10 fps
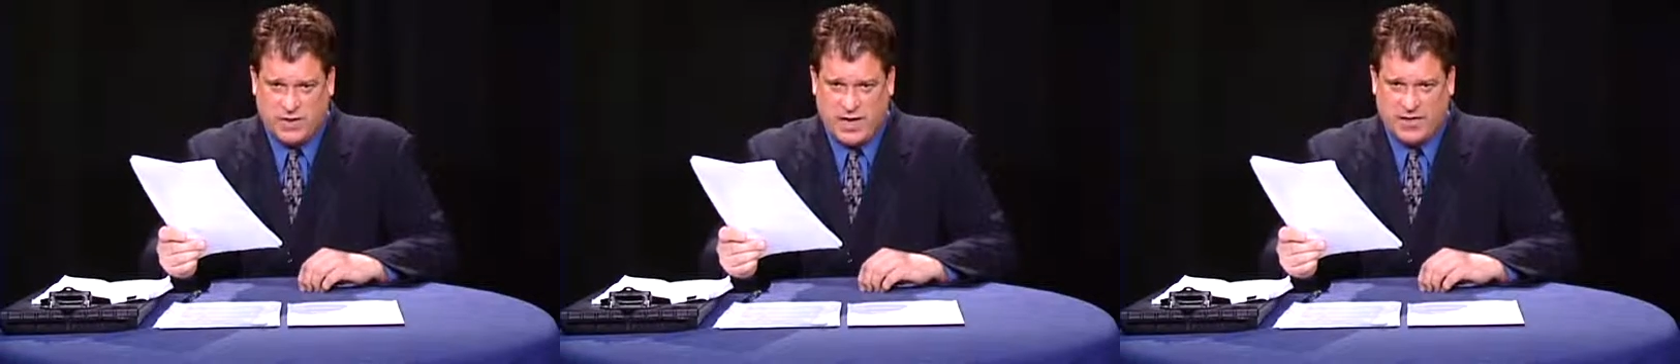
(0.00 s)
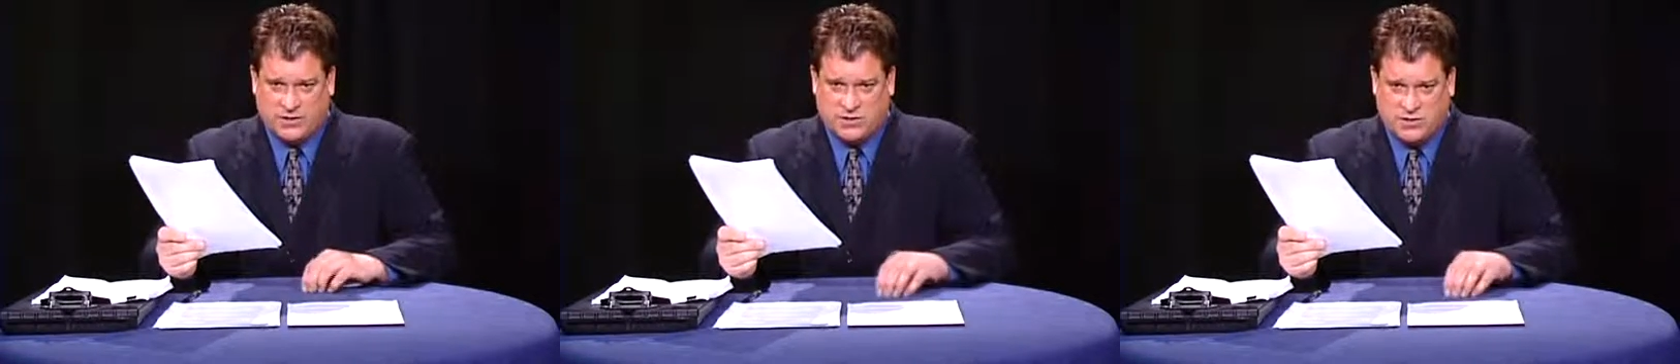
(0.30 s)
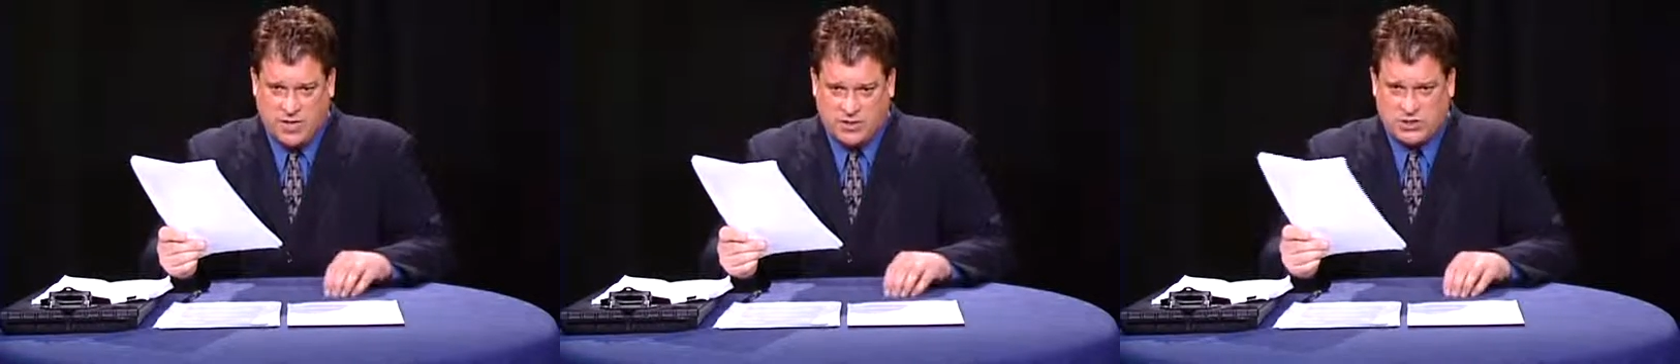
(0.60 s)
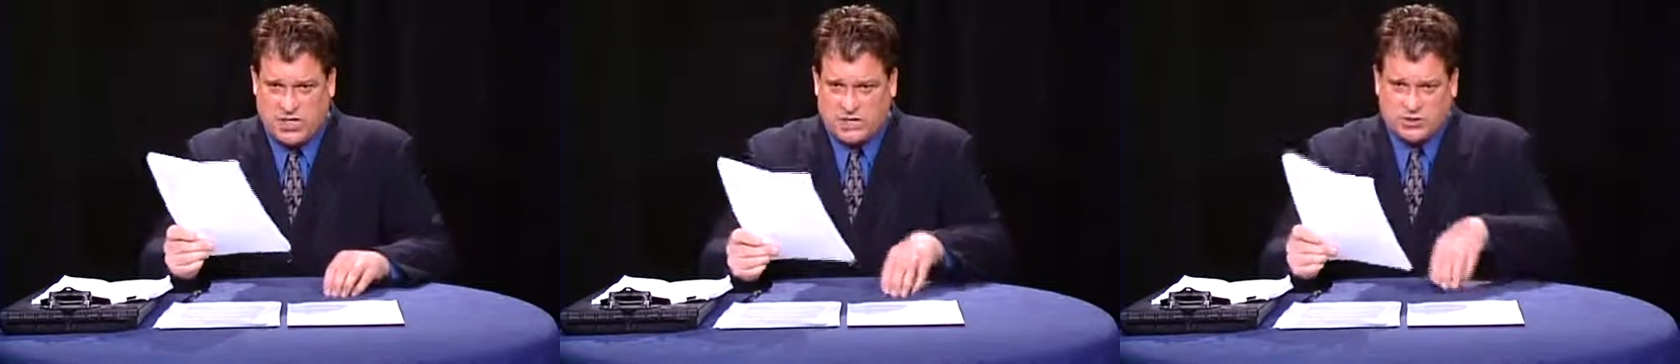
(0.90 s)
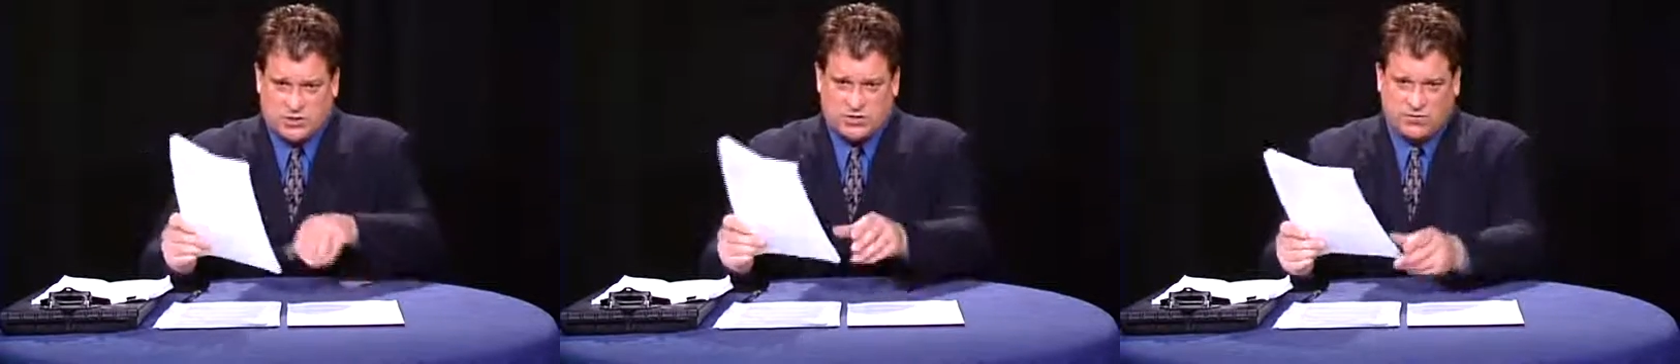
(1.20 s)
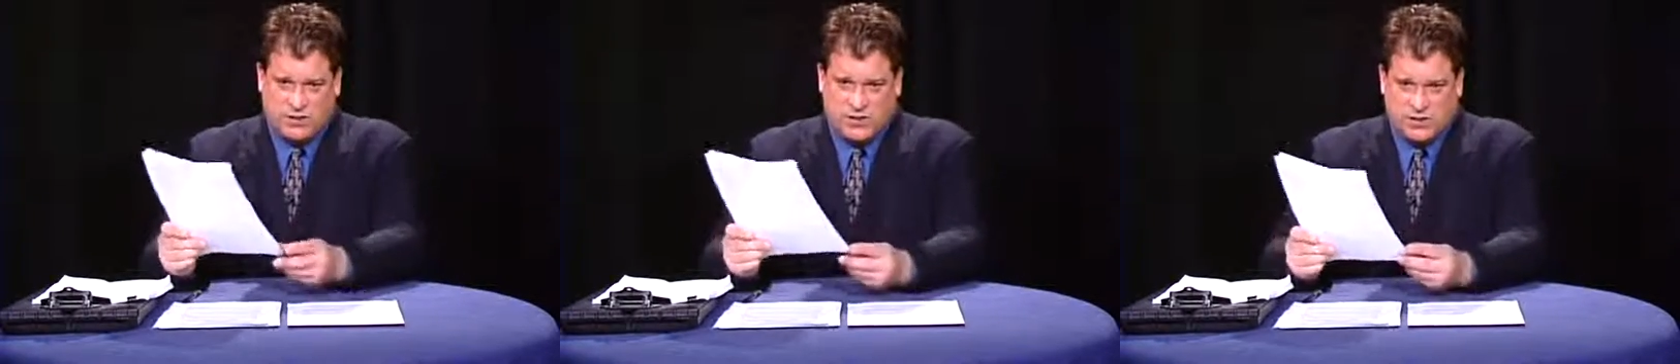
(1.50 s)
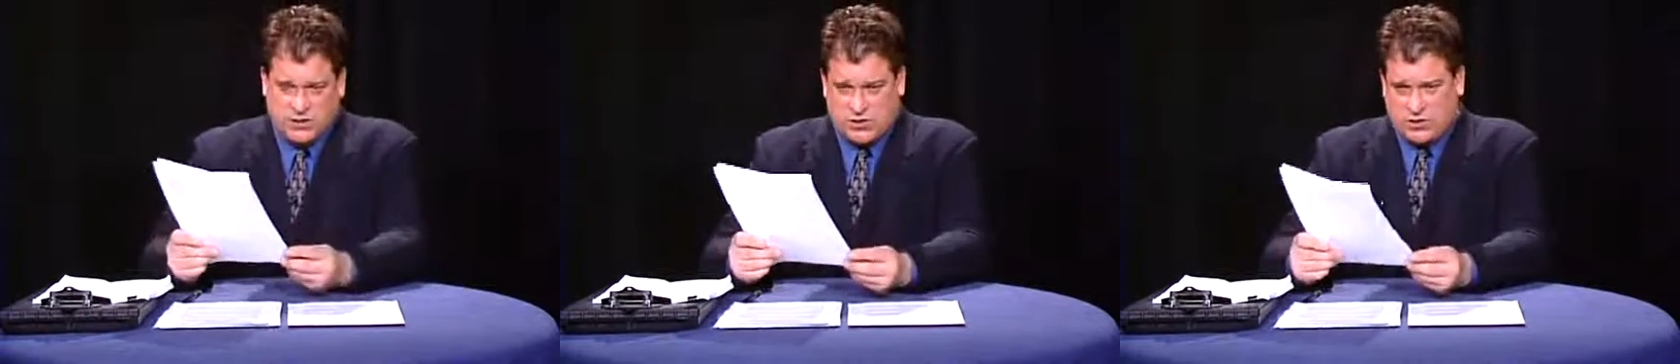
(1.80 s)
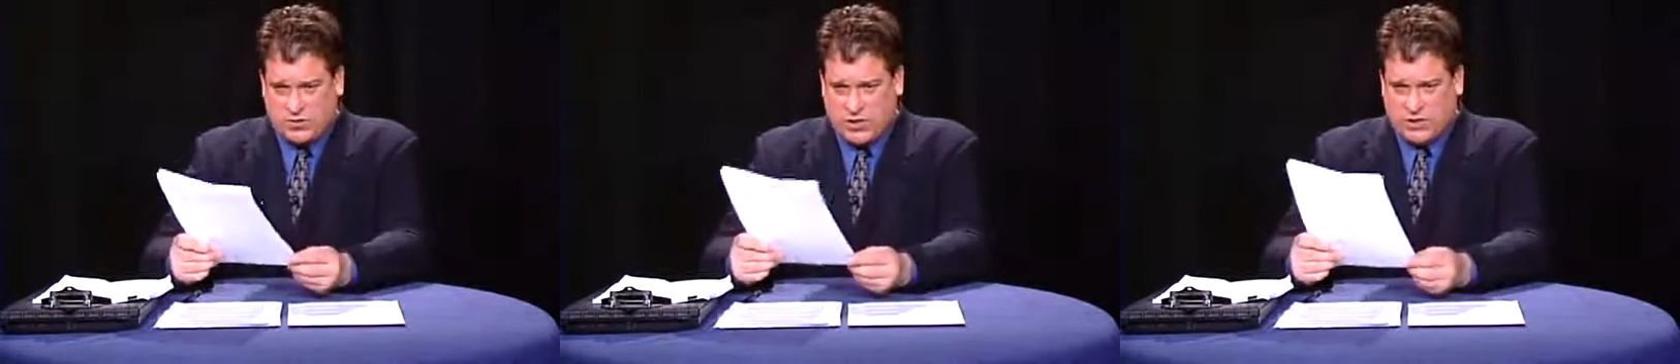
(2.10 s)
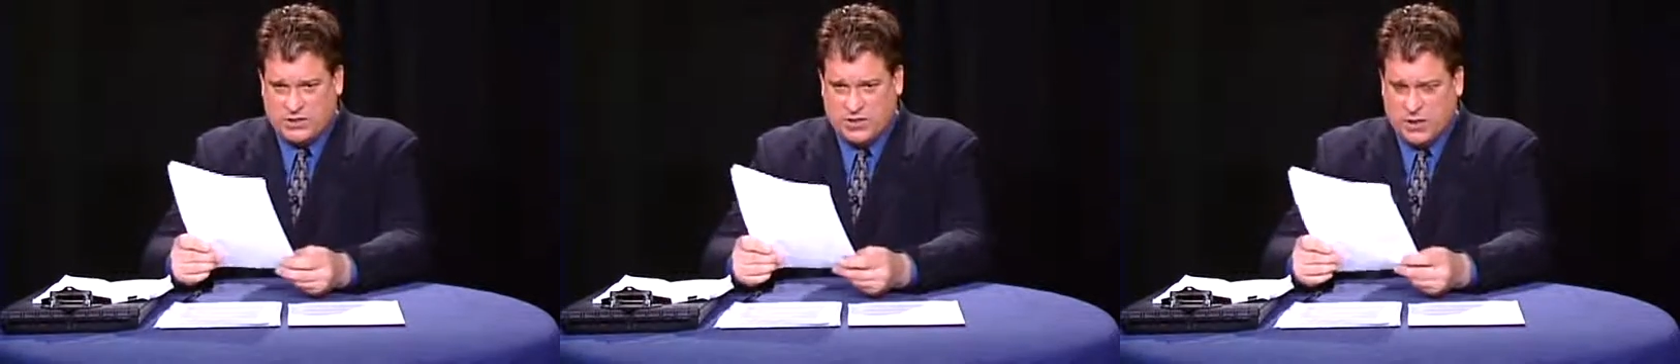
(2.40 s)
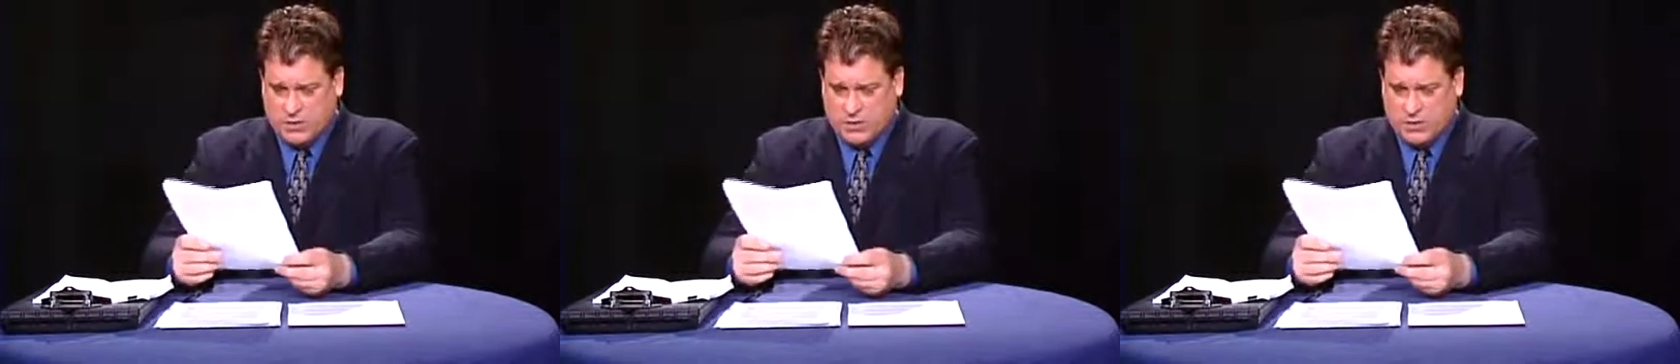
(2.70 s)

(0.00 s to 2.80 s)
and subjugate the civilians to military,